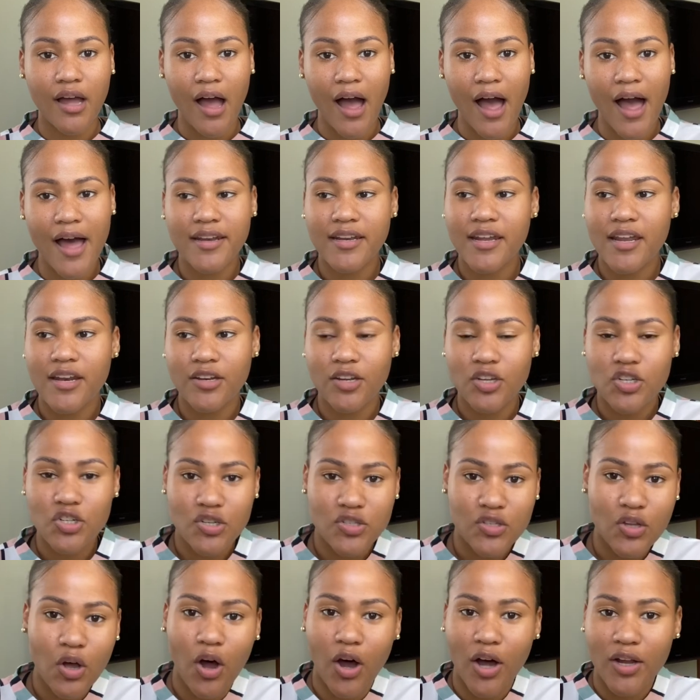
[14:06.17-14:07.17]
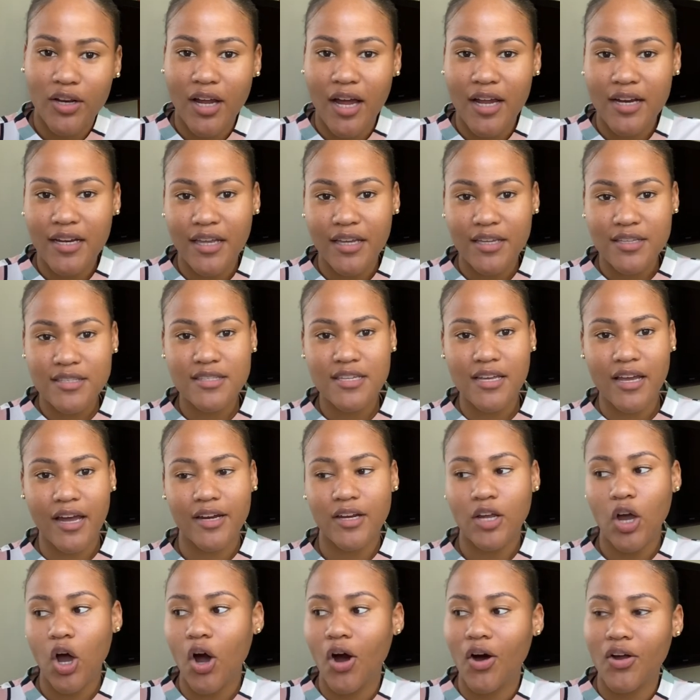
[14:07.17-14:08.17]
and then you just order next thing, and
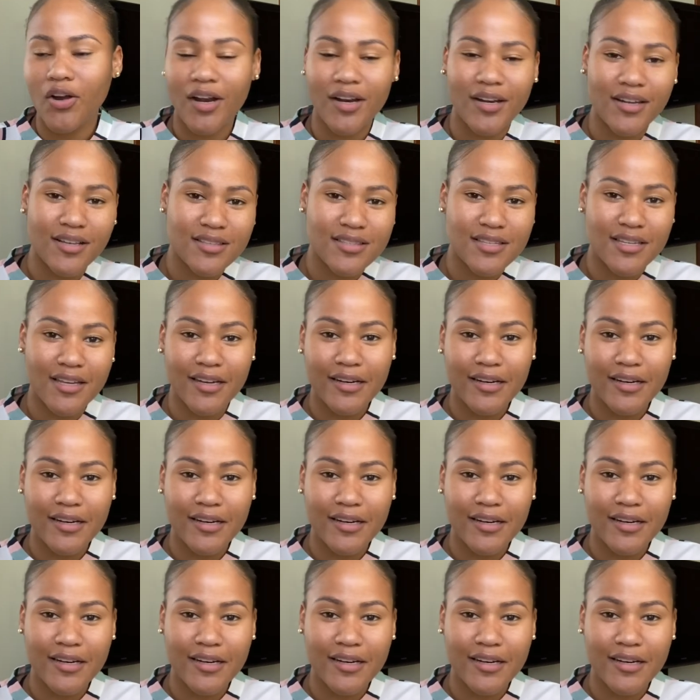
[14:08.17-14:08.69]
you order next thing,